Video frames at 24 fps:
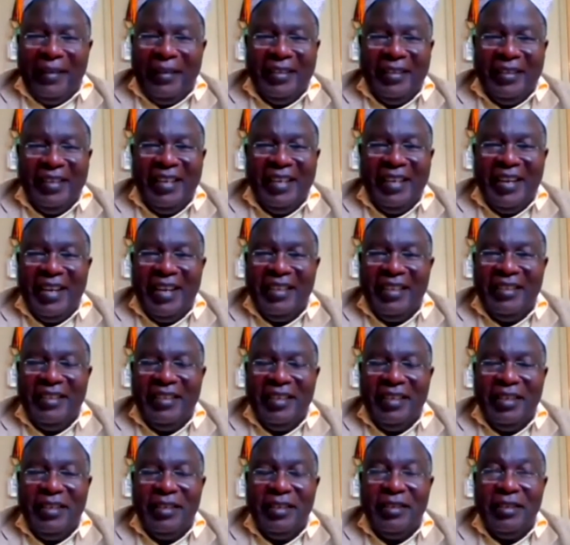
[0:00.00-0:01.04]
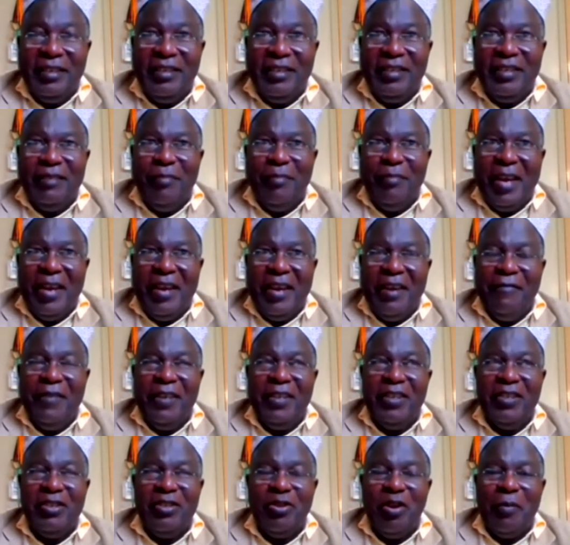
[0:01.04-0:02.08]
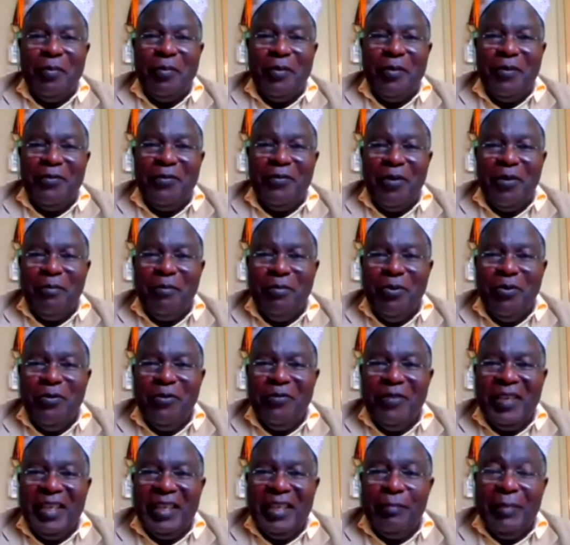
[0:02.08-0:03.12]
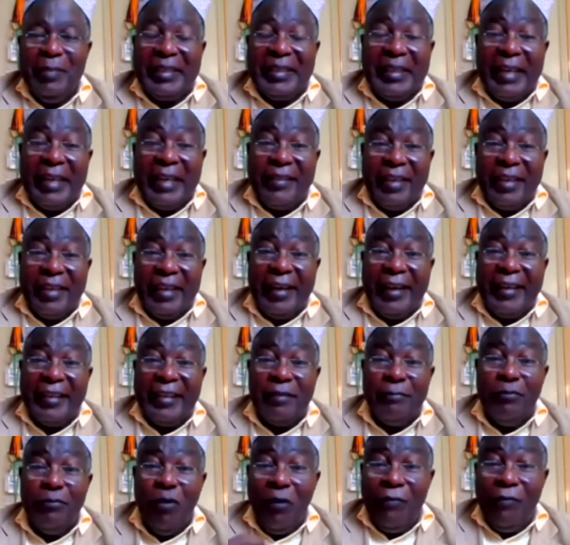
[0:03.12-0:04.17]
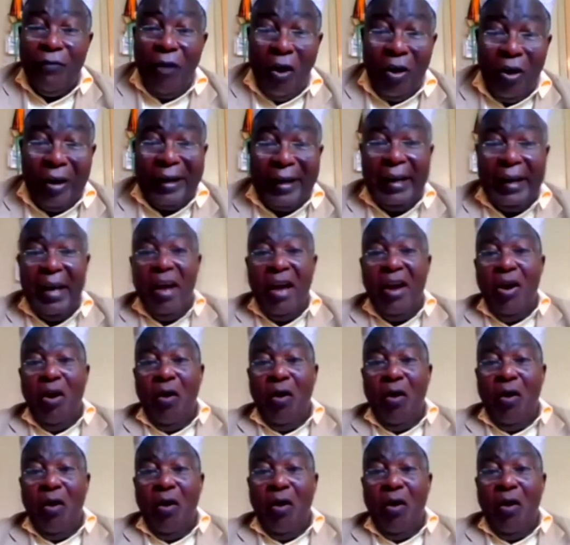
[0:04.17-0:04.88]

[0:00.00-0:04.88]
eh, and it, it may even stop you from moving. But I think let's move on